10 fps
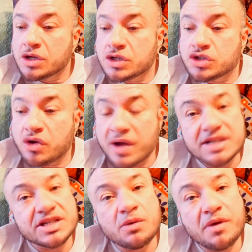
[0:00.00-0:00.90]
try and
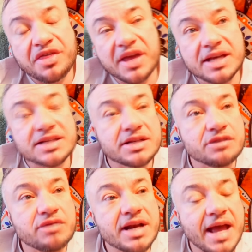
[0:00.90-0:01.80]
deal with things in a
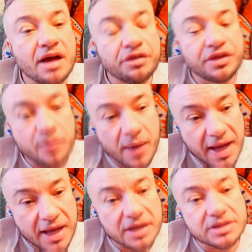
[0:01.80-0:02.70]
really healthy
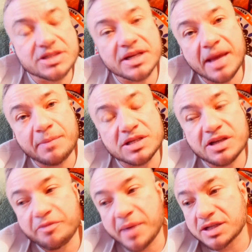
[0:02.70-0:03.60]
way and to get
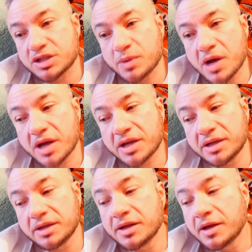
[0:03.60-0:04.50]
myself back to work.
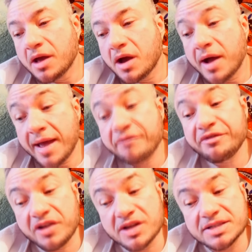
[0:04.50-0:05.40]
And I am
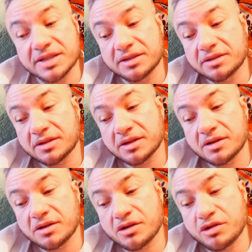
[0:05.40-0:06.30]
finding
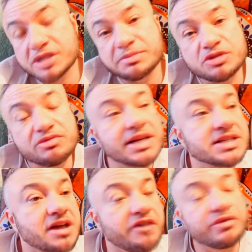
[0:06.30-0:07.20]
Christmas really
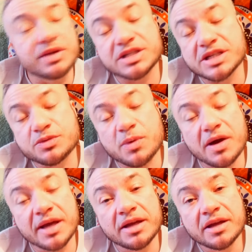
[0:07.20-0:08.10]
tough, which is
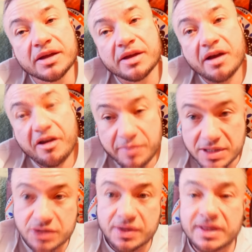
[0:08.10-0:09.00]
why I've
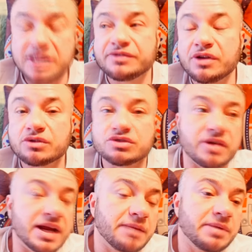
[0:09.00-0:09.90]
been doing these vlogs,
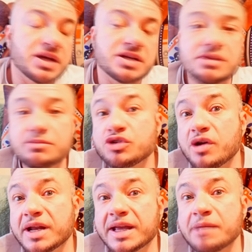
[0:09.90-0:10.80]
really, because I'm
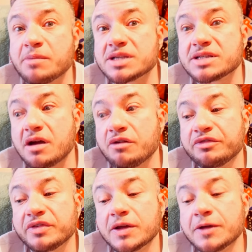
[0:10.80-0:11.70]
trying to keep myself